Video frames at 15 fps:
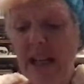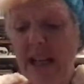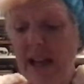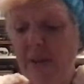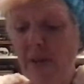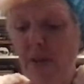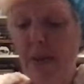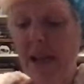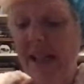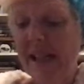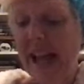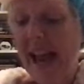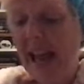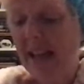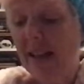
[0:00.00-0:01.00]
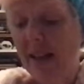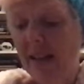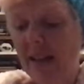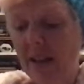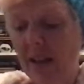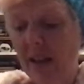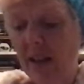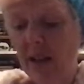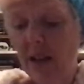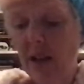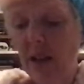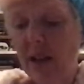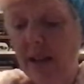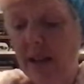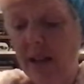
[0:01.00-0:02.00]
never makes anything. Look
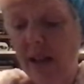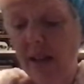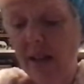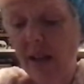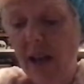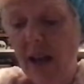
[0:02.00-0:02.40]
at this,